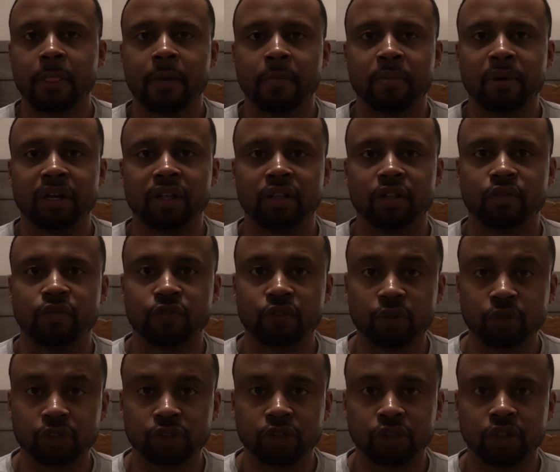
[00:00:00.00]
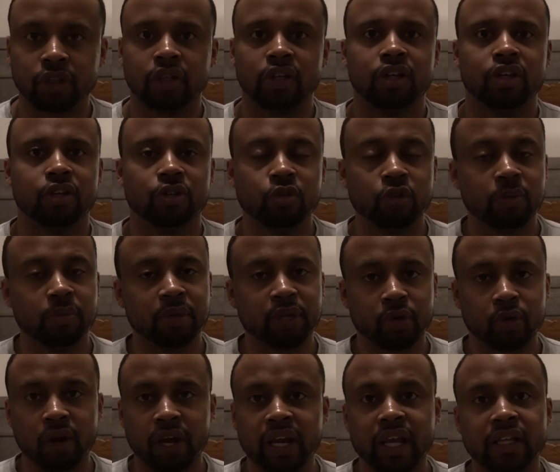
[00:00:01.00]
but in the future you could be
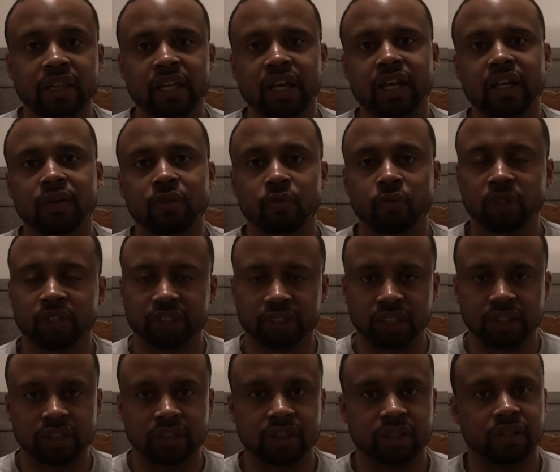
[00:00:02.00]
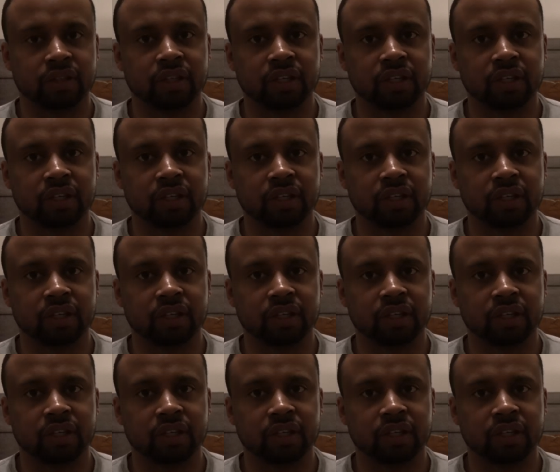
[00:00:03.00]
great at that with just